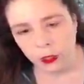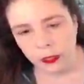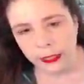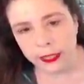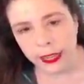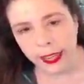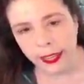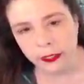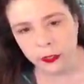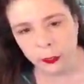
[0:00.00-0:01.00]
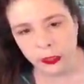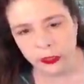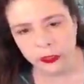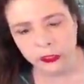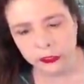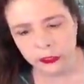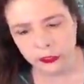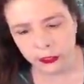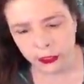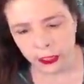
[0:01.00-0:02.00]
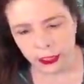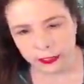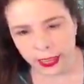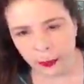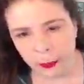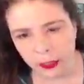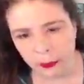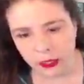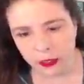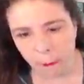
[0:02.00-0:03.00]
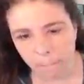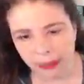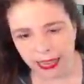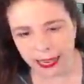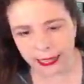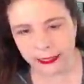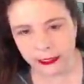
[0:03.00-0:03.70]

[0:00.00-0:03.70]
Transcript: That's a hand mirror. And that might be the back